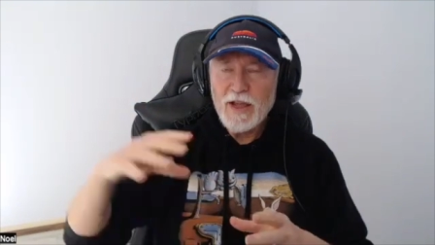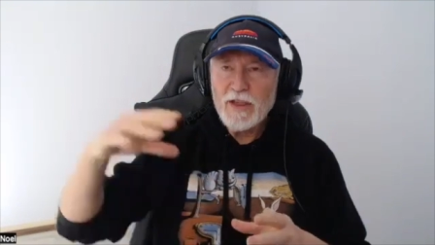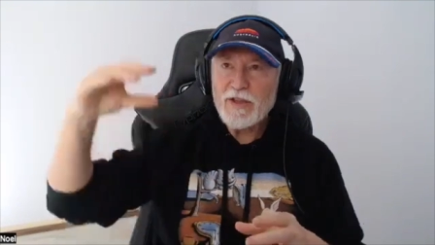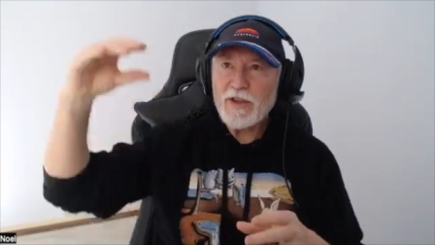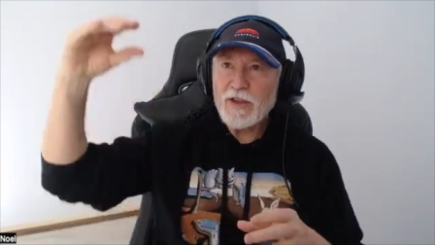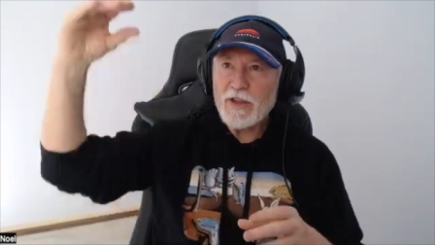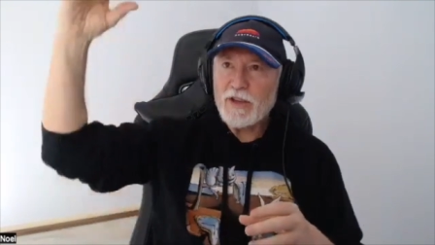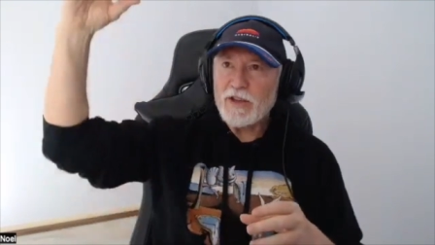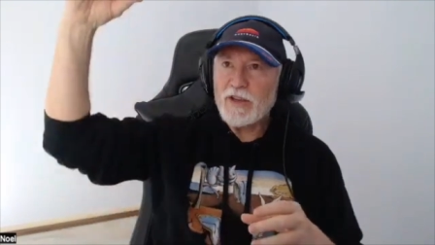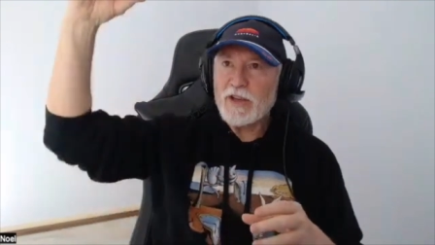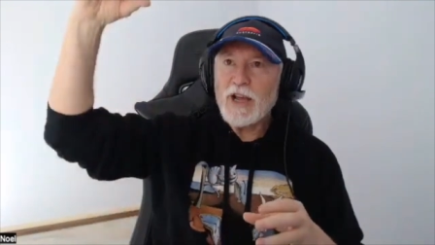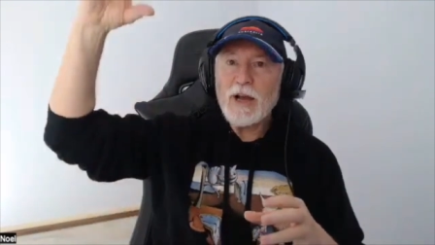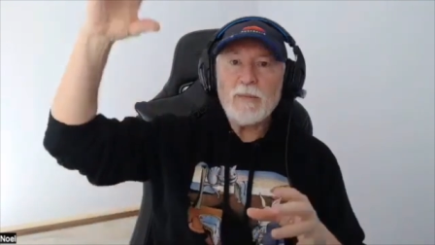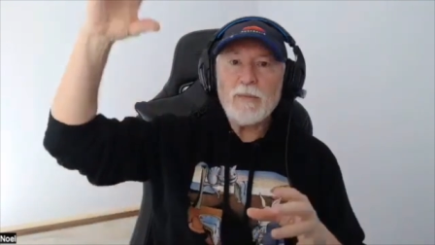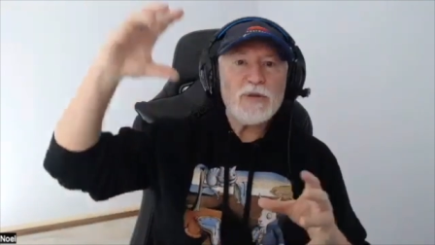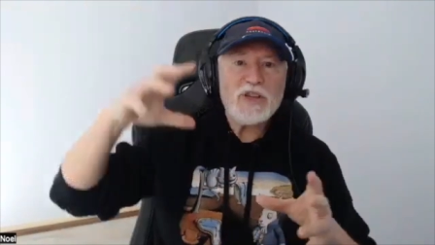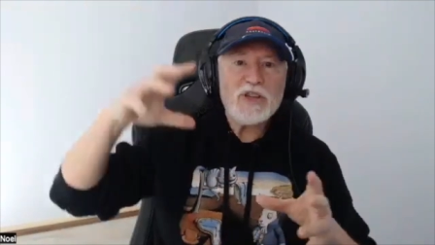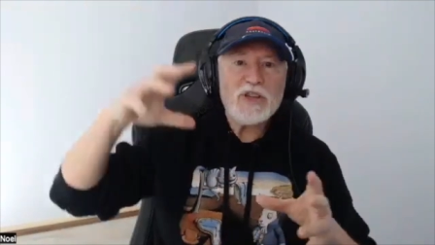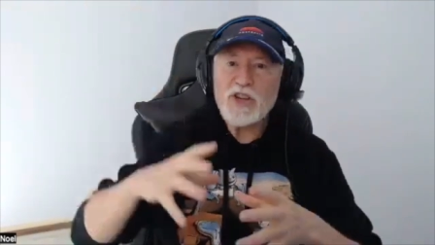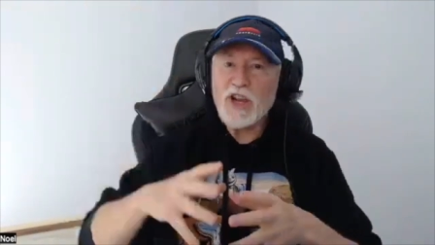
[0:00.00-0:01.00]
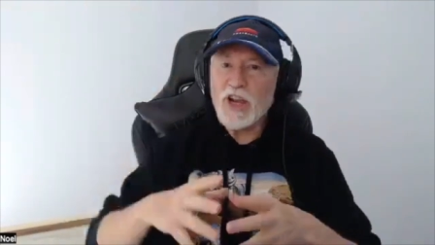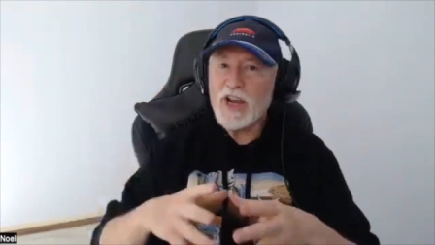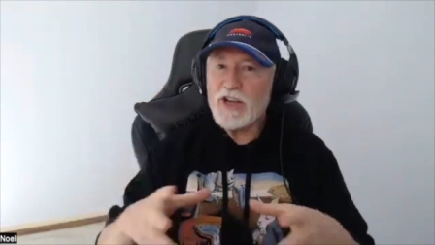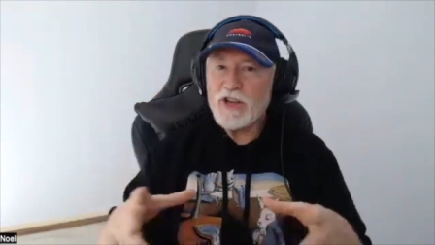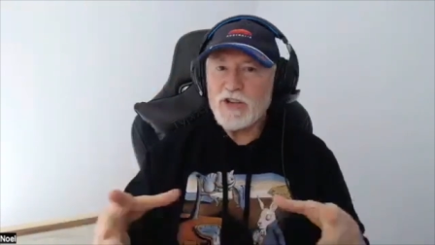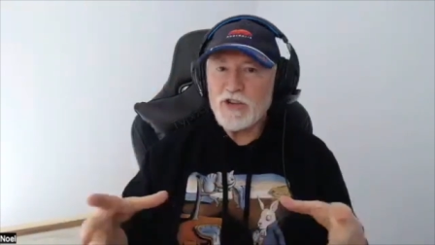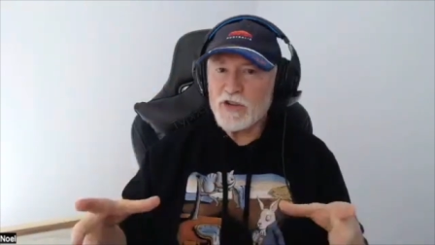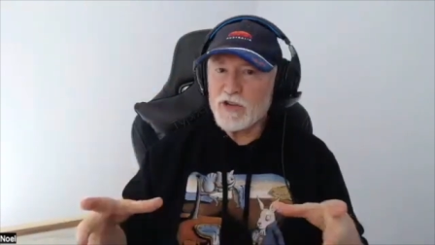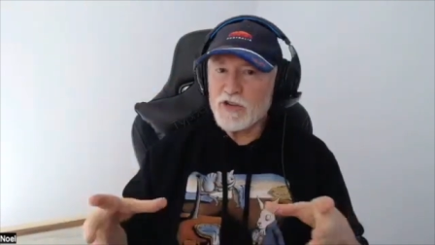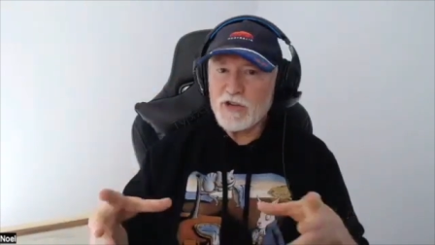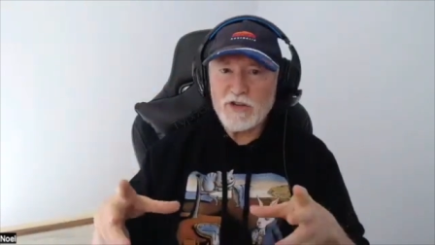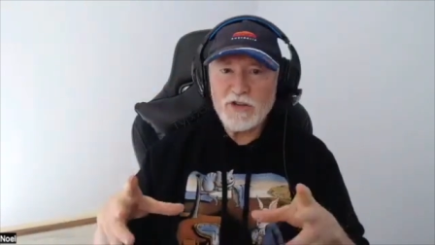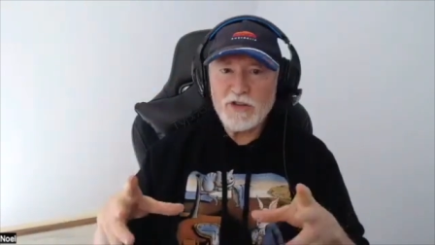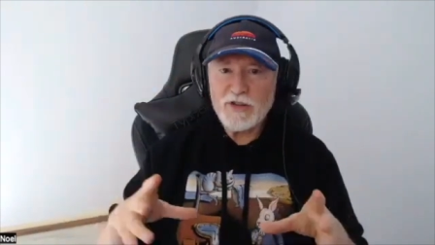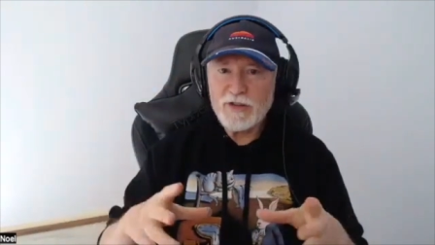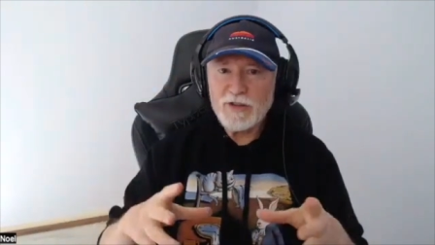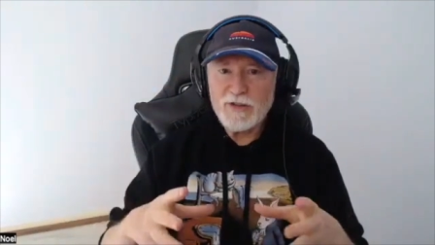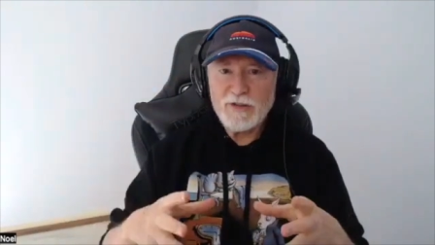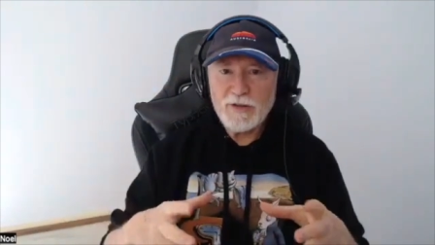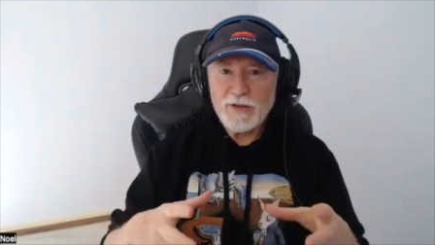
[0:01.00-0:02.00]
The the compass changes
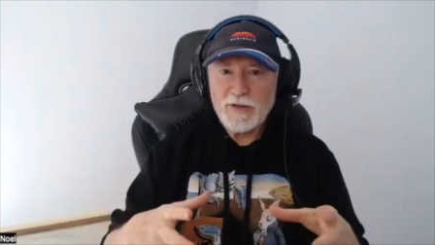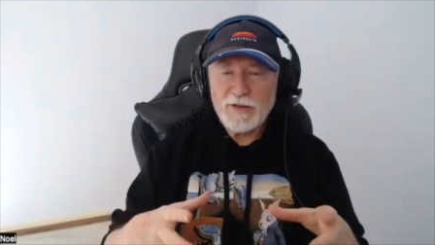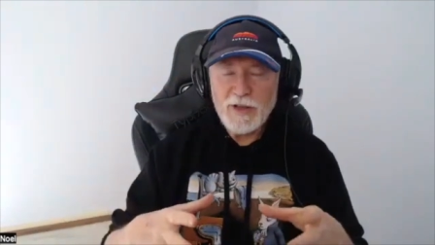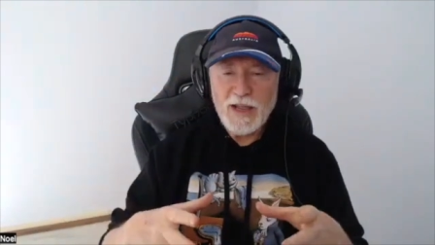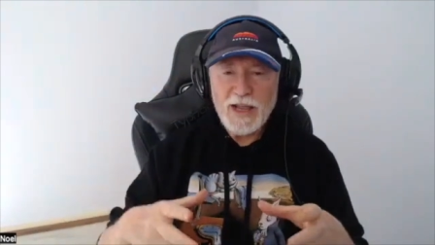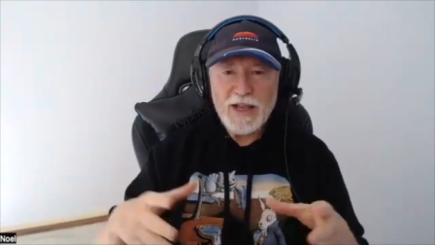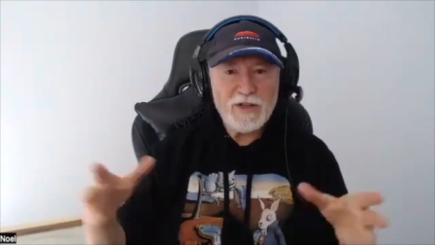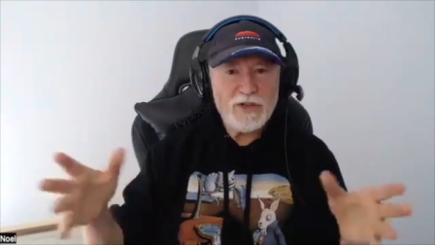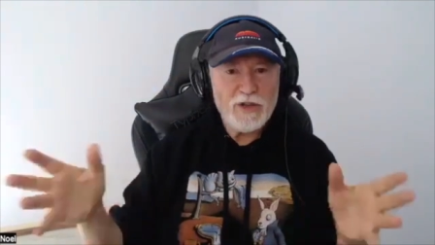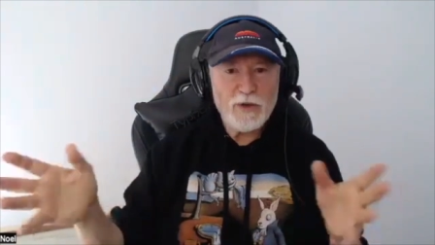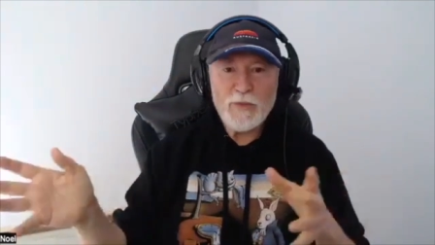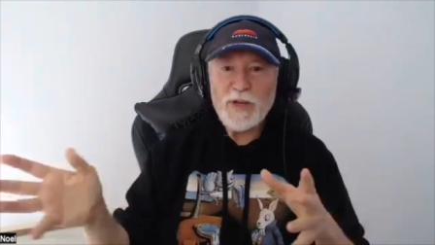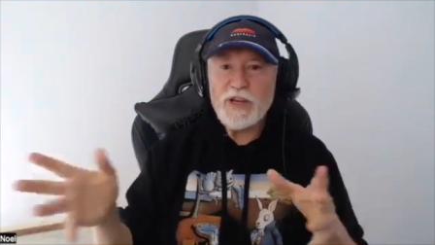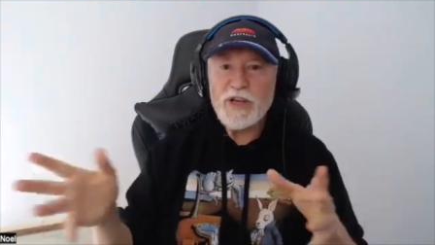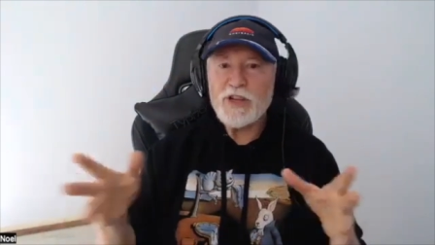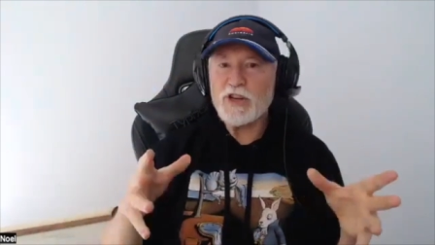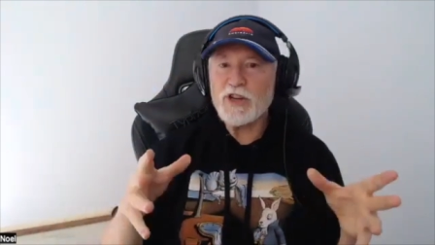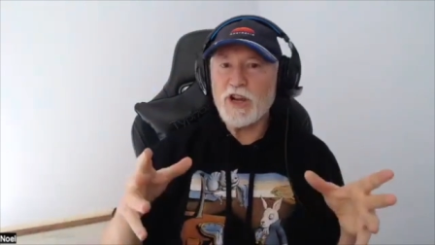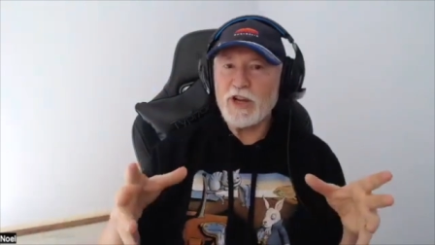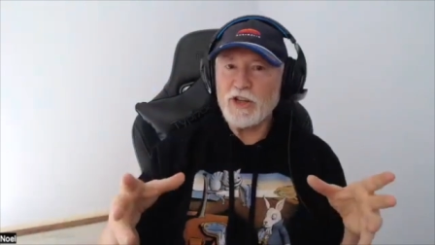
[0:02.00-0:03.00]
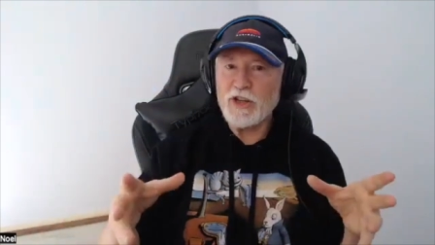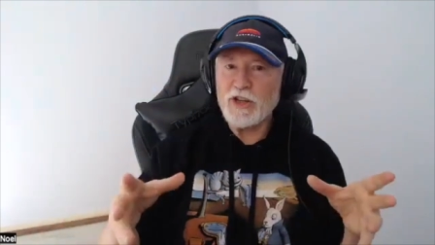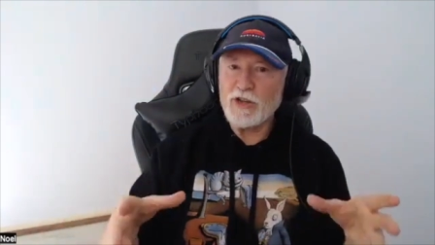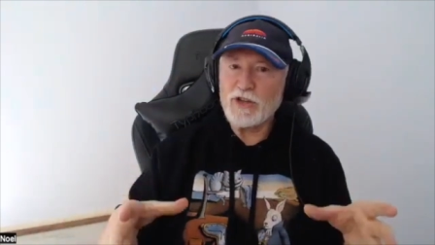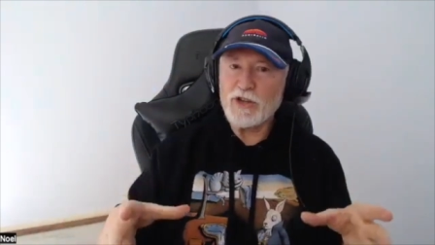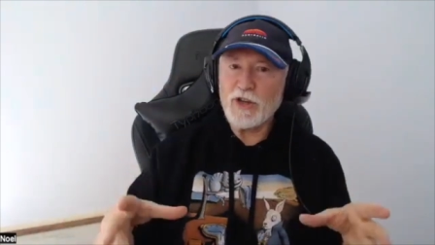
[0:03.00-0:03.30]
as the wind changes.